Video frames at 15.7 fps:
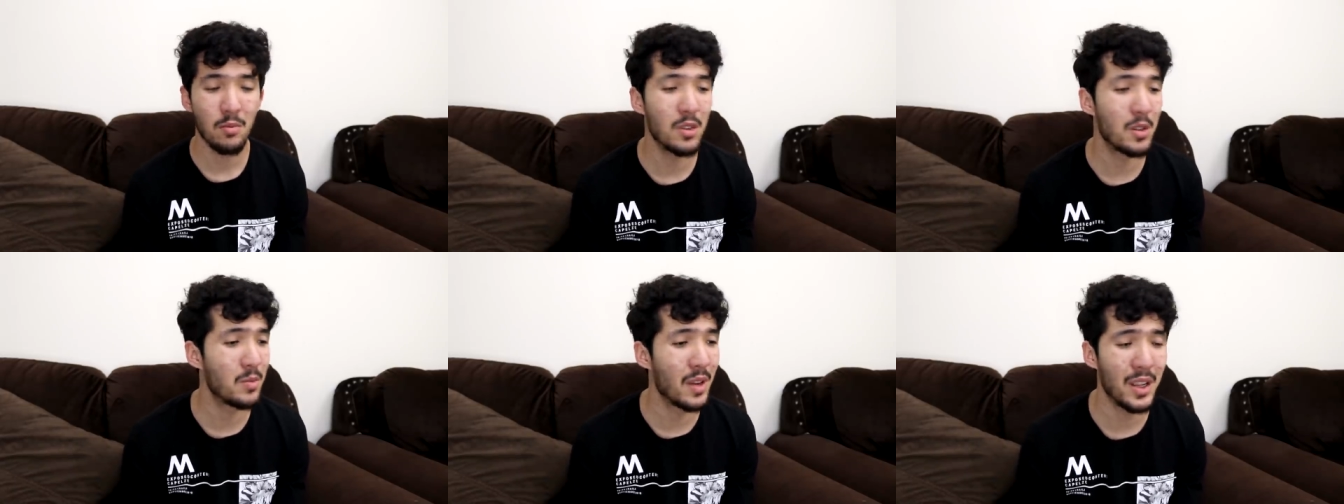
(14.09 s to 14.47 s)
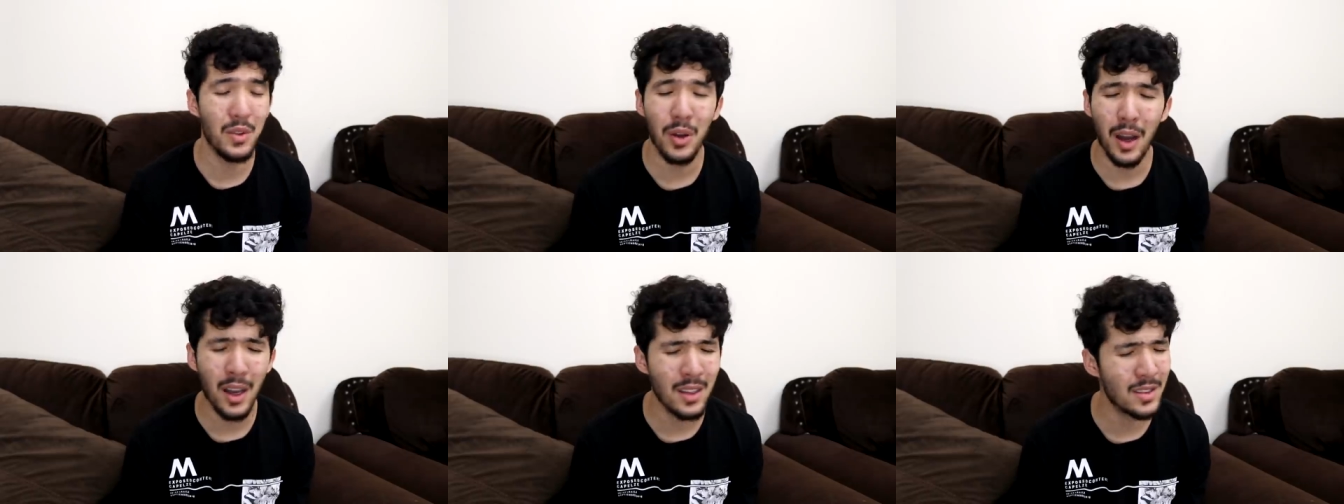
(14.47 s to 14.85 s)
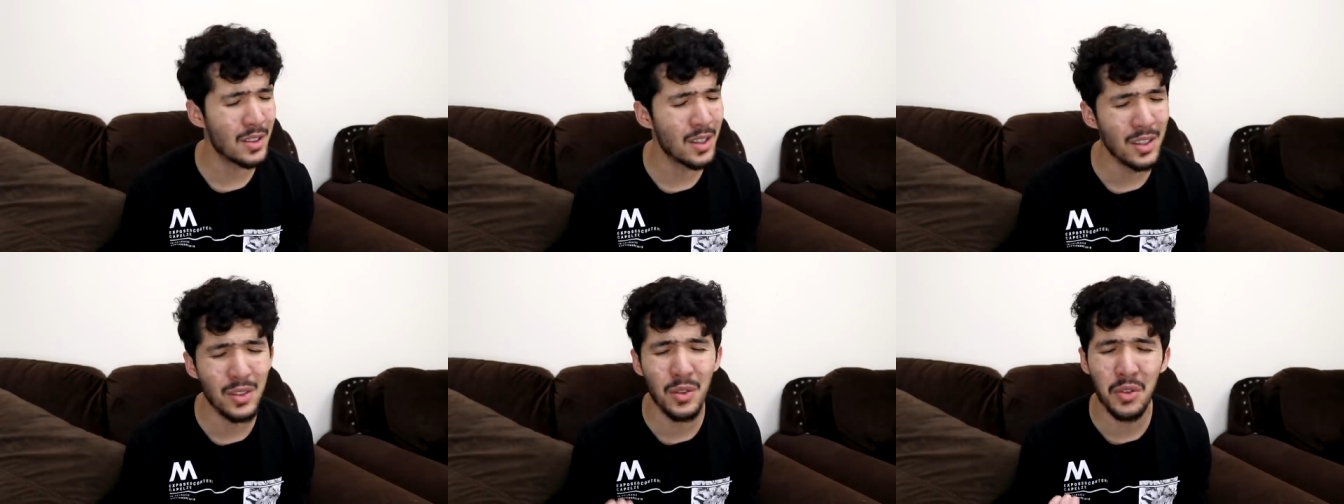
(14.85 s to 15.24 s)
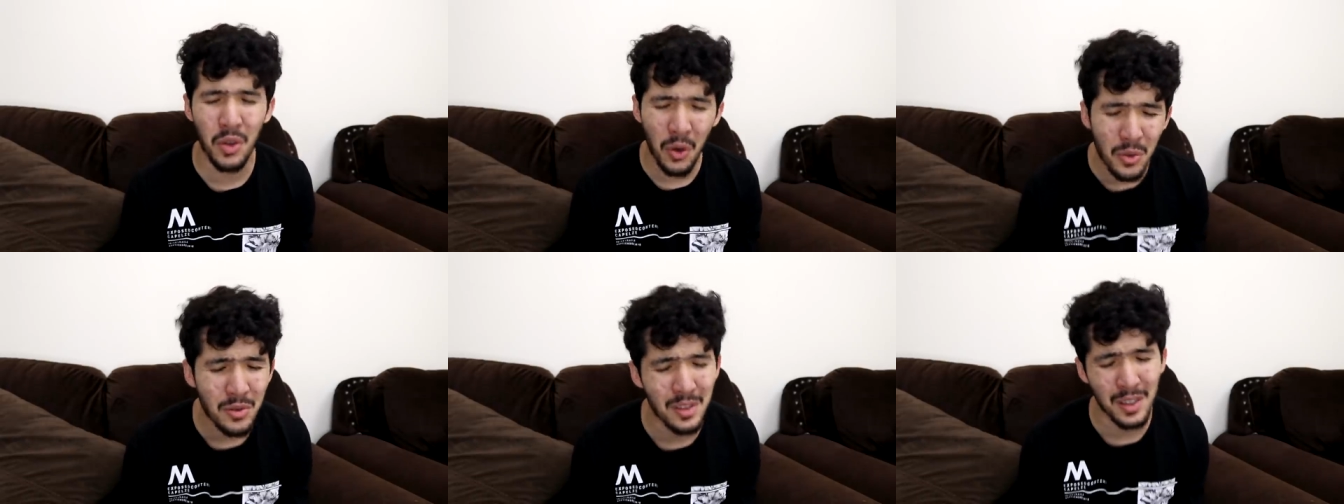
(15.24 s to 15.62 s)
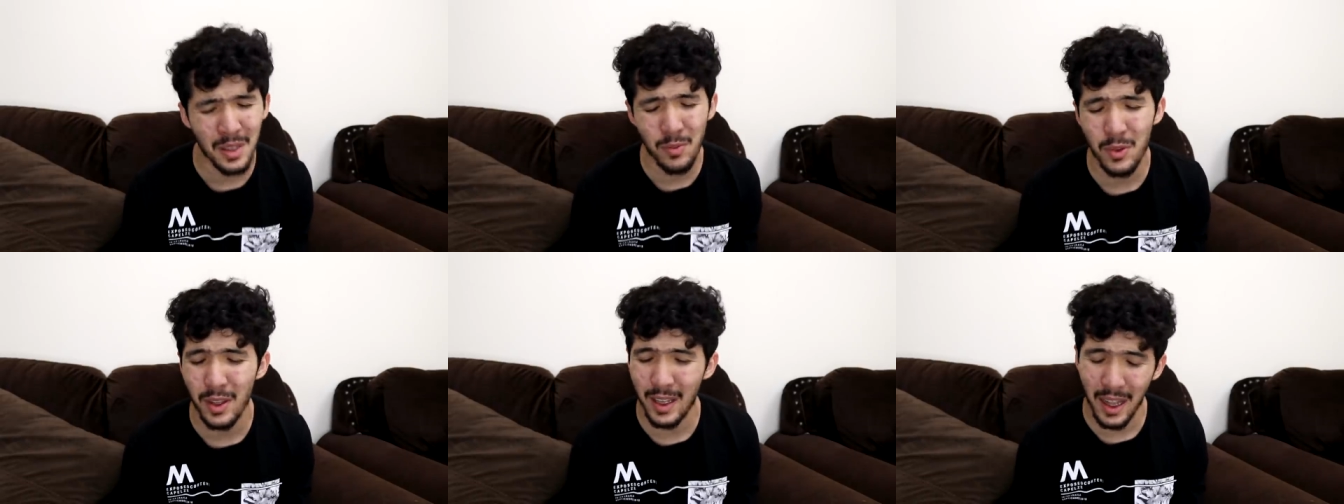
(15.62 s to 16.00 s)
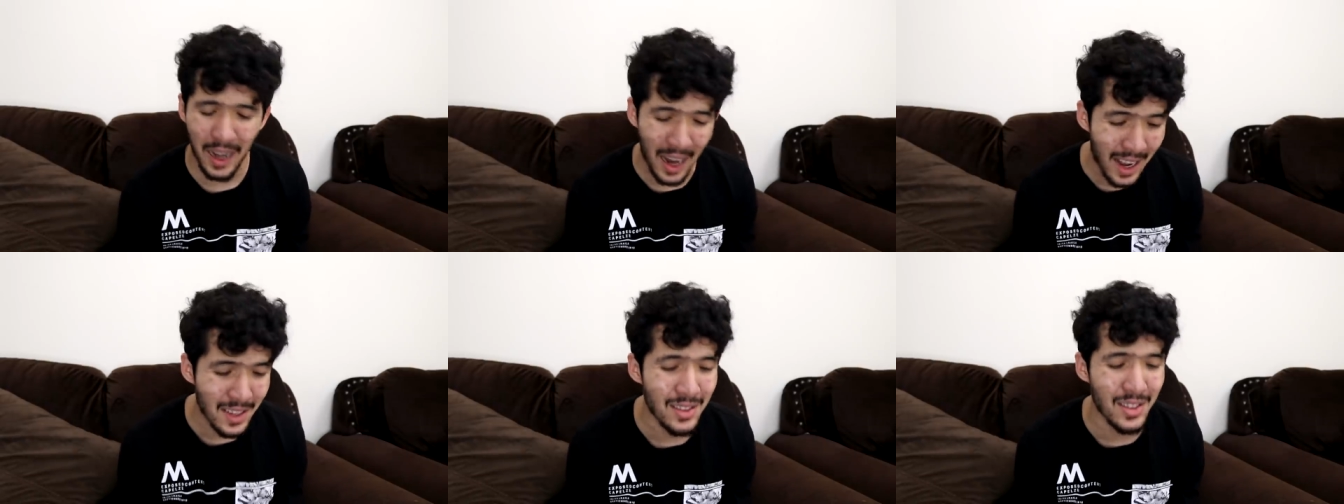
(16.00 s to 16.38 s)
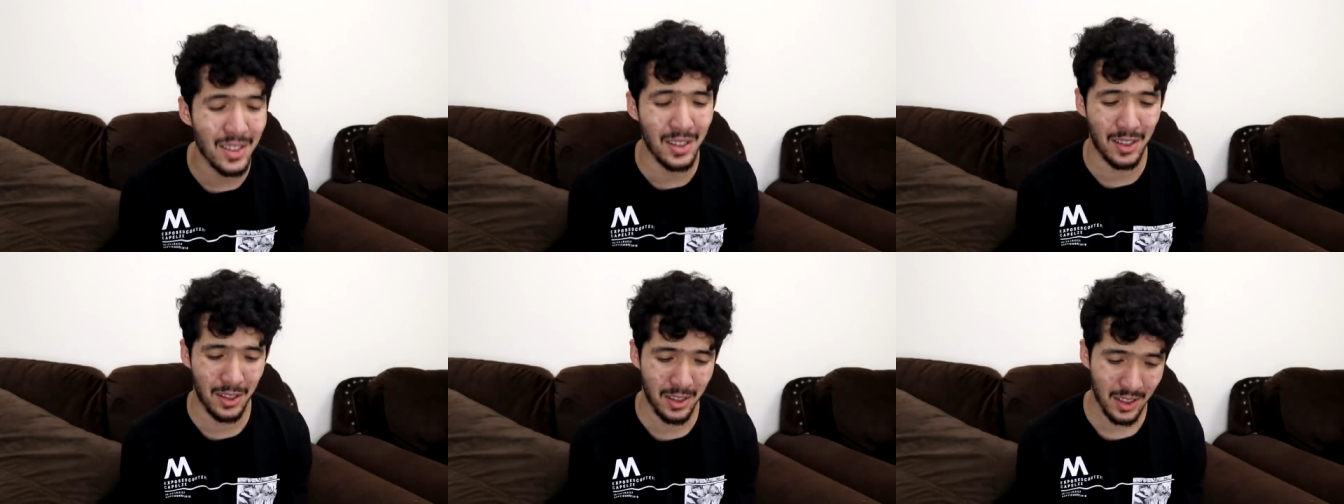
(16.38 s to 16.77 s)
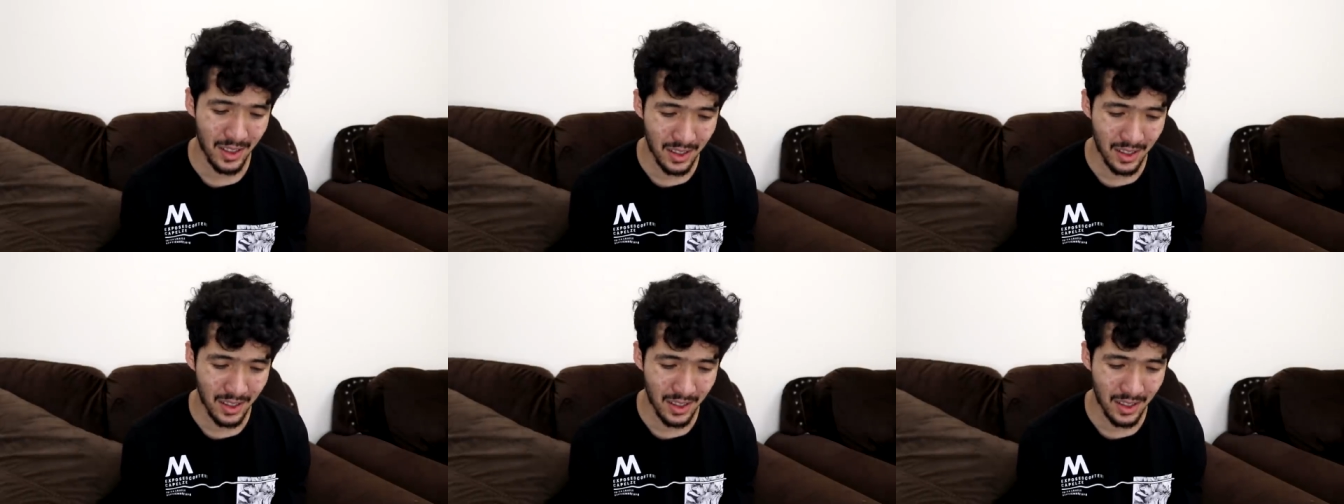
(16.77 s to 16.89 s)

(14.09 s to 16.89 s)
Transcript: but my duas just don't seem to get answered.